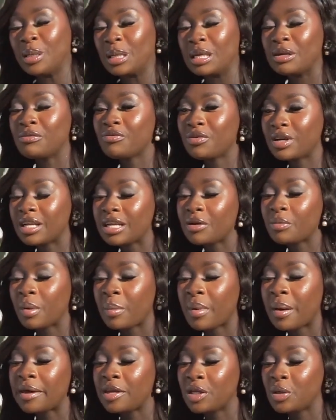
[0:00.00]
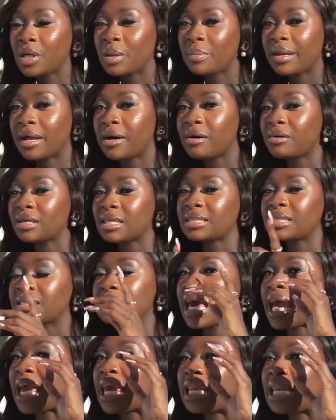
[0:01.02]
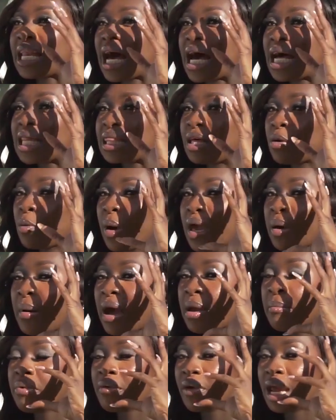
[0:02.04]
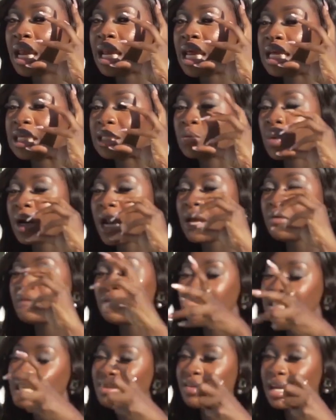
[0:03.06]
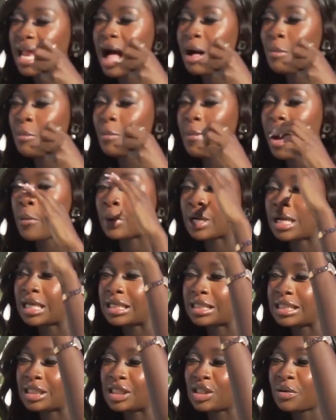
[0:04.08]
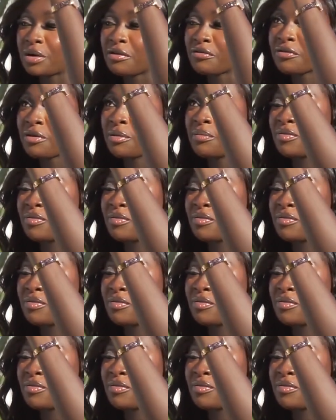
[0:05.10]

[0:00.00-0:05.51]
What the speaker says: You can really remember, and you can be like, oh, this is, and the way my brain is, when I receive an album, I want to listen to it from.